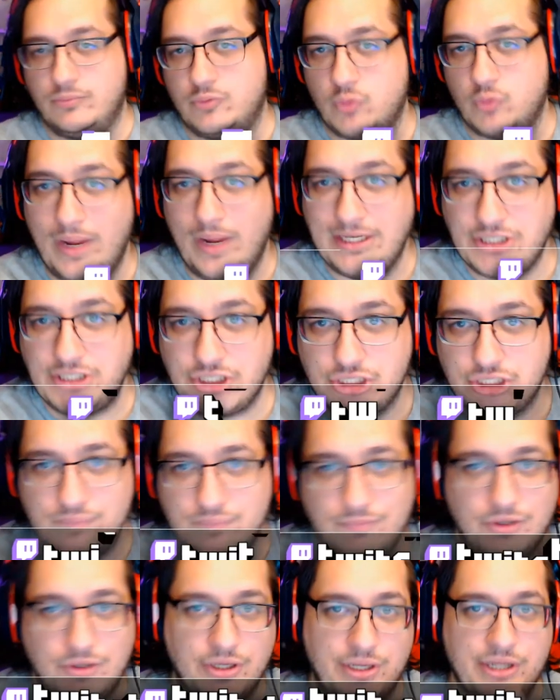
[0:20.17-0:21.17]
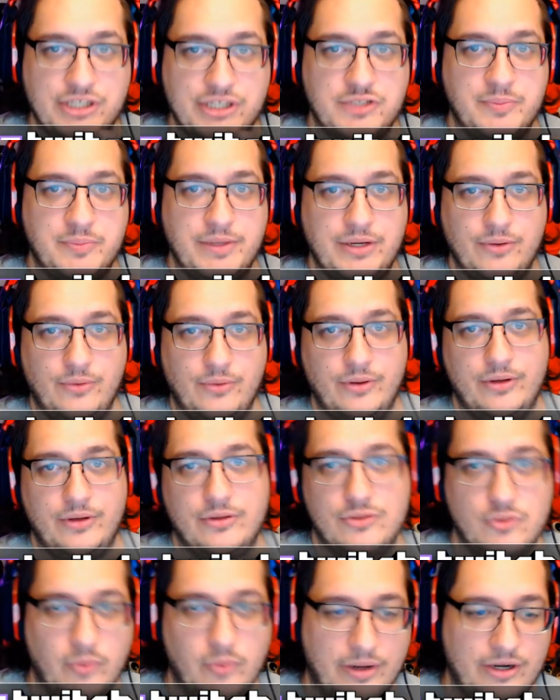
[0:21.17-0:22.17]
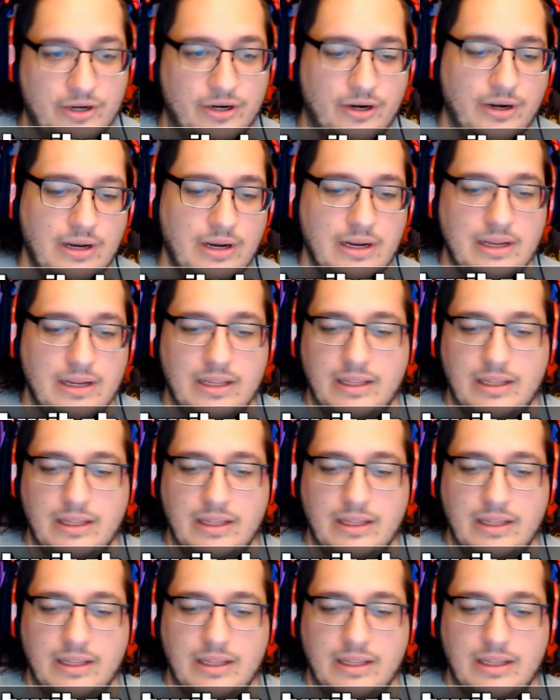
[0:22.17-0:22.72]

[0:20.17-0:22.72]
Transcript: Twitch, you can catch me on Twitter,